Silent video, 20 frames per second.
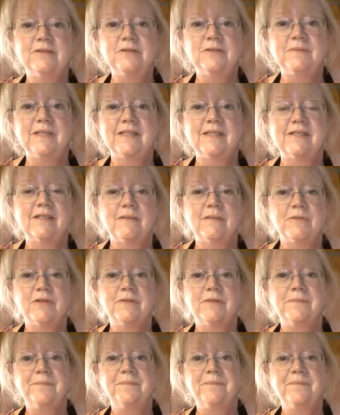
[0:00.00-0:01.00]
this
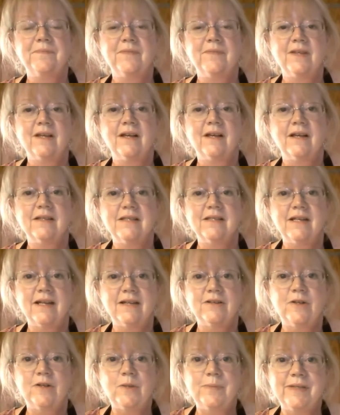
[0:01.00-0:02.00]
summer that I
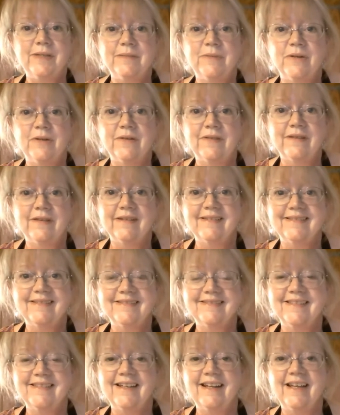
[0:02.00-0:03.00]
call Big Bertha,
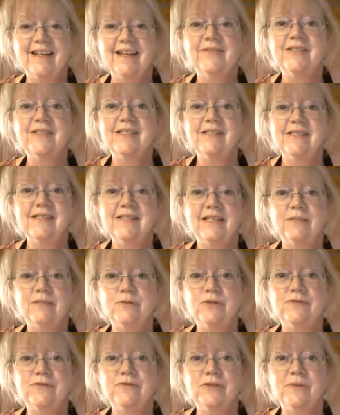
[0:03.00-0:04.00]
that I have since had to
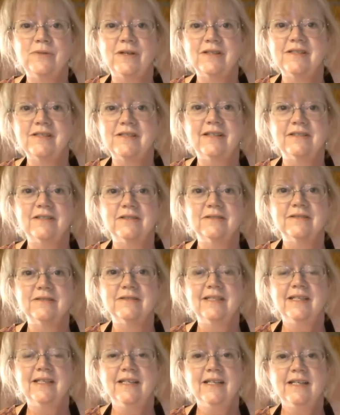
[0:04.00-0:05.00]
move to our cellar,
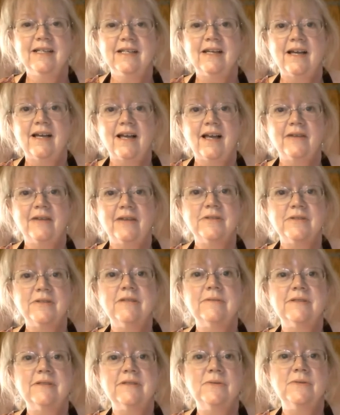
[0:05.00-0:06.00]
I was
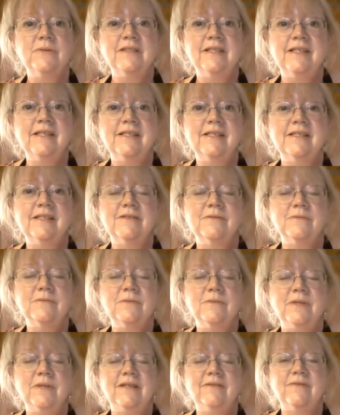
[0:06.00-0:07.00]
able to at least
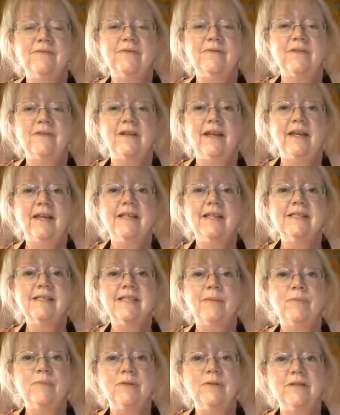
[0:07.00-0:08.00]
weave a
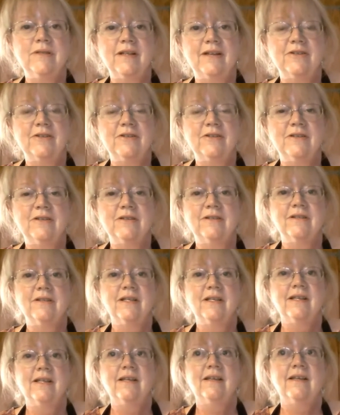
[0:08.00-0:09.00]
sample on her
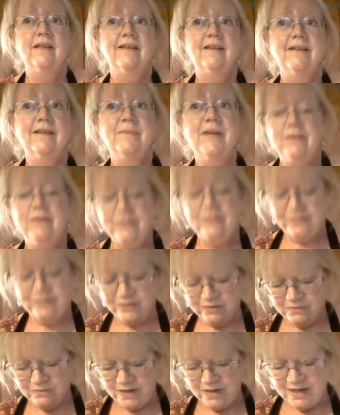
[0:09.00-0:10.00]
about 1
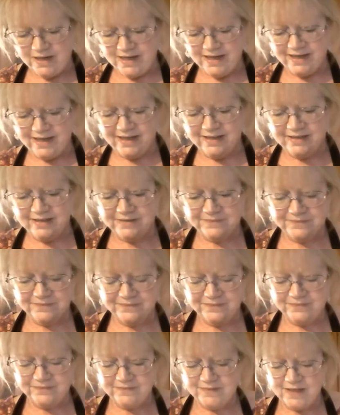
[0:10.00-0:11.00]
foot wide.
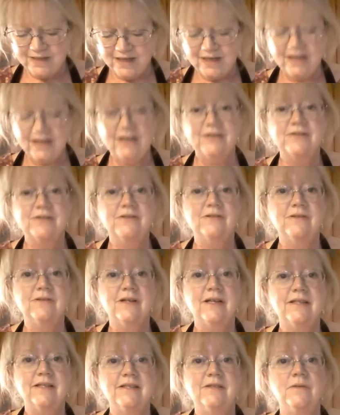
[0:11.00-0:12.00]
And I
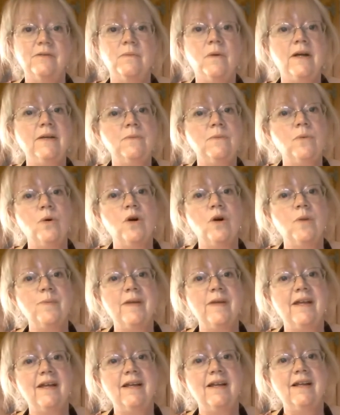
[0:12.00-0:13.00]
did a white warp,
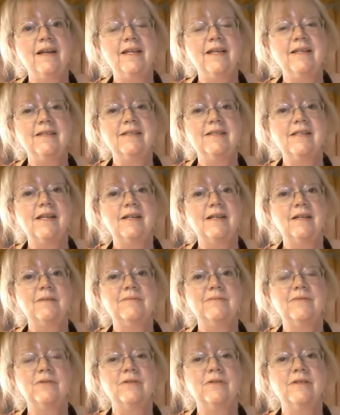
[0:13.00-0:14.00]
and I set it up
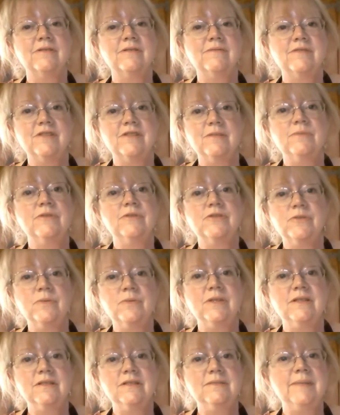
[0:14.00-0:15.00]
for a simple
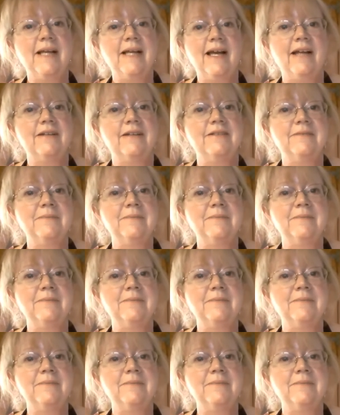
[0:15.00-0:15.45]
twill pattern.